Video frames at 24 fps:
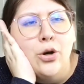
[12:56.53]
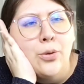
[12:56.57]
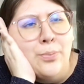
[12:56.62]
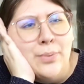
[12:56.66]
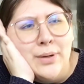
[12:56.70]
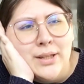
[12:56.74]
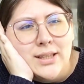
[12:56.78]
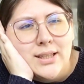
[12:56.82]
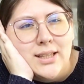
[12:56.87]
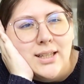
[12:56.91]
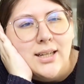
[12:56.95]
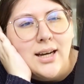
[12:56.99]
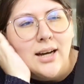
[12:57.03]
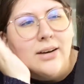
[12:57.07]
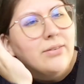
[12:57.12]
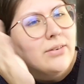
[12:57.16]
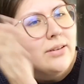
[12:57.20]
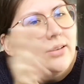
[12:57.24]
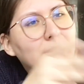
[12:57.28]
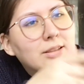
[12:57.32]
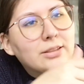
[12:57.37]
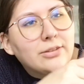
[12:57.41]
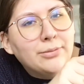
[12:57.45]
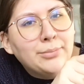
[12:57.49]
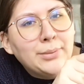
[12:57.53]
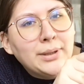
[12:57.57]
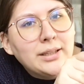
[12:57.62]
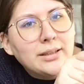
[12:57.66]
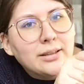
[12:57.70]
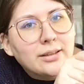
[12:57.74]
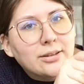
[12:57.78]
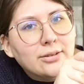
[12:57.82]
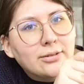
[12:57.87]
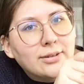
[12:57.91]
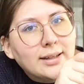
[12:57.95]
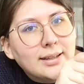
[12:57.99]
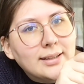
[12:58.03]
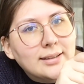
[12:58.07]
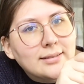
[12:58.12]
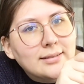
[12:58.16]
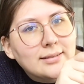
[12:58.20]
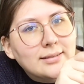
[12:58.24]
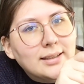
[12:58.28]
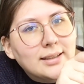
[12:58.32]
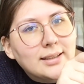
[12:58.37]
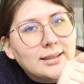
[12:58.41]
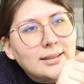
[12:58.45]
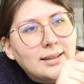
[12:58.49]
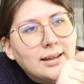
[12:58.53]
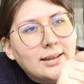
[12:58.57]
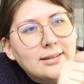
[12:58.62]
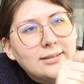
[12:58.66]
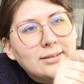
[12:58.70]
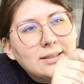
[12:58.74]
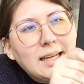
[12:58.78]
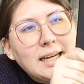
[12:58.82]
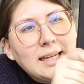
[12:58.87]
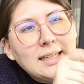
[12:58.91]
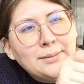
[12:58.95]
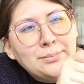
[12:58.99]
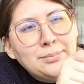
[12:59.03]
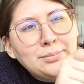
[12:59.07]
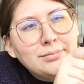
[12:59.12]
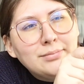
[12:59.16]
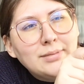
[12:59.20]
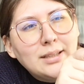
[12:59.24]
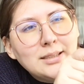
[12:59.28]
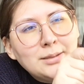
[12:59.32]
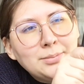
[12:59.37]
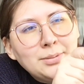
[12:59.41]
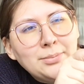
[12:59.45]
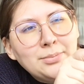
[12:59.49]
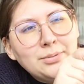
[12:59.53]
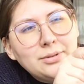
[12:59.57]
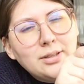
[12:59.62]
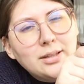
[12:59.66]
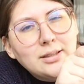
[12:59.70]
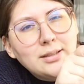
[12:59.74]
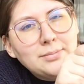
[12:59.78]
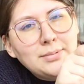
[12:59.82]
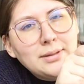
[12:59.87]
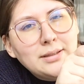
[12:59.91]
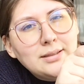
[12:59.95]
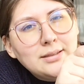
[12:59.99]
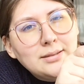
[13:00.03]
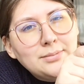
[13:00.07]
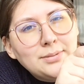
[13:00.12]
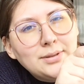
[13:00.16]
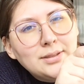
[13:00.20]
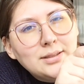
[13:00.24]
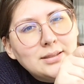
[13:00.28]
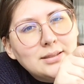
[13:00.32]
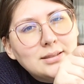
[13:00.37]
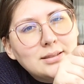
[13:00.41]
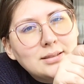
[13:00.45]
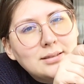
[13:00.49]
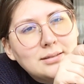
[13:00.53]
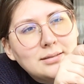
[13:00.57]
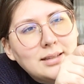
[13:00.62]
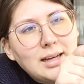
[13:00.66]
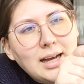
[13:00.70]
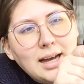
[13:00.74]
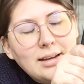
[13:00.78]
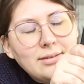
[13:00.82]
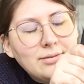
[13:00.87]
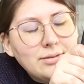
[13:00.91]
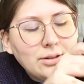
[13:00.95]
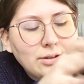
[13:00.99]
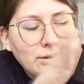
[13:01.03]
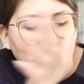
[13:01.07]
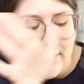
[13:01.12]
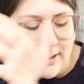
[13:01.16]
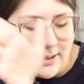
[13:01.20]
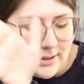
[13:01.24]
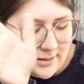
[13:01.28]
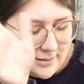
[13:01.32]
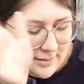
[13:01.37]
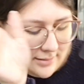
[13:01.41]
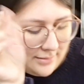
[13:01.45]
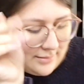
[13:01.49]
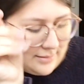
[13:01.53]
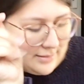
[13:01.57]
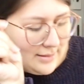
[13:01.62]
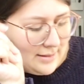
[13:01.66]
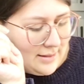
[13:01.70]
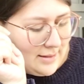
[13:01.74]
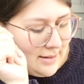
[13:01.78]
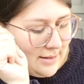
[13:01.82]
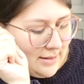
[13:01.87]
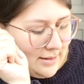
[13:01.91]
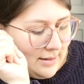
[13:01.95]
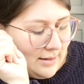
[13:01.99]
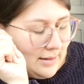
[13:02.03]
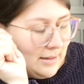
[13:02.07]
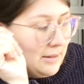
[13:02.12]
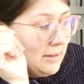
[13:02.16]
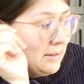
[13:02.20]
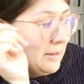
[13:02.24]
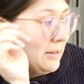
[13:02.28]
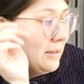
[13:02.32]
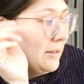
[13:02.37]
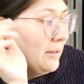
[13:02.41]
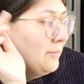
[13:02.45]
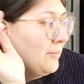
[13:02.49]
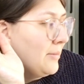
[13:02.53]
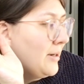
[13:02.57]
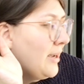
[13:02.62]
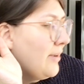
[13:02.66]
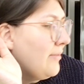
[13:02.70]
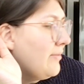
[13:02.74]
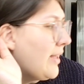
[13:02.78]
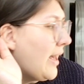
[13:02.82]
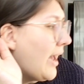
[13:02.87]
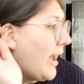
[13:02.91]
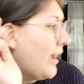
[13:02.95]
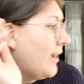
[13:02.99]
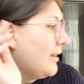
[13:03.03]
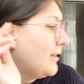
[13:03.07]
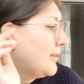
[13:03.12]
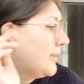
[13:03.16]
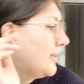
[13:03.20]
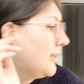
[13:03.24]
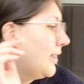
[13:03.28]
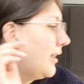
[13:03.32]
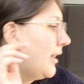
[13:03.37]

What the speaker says: but the cover looks familiar, right? Like, has people talked about this book? I have no idea. But I have that.